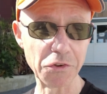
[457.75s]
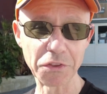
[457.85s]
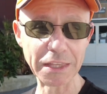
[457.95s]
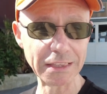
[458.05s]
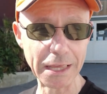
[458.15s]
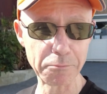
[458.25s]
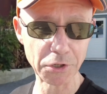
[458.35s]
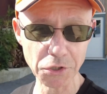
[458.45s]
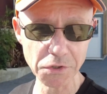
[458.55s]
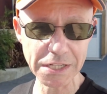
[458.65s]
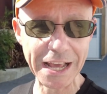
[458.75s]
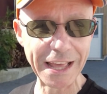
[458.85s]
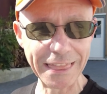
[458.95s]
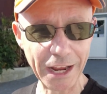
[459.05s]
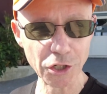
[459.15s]
Do you think they produced
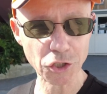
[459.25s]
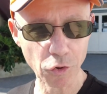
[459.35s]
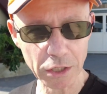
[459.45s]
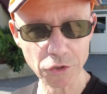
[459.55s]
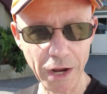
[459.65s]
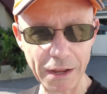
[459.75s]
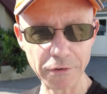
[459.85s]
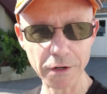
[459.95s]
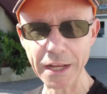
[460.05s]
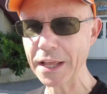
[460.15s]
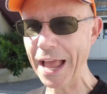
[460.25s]
their truck driver,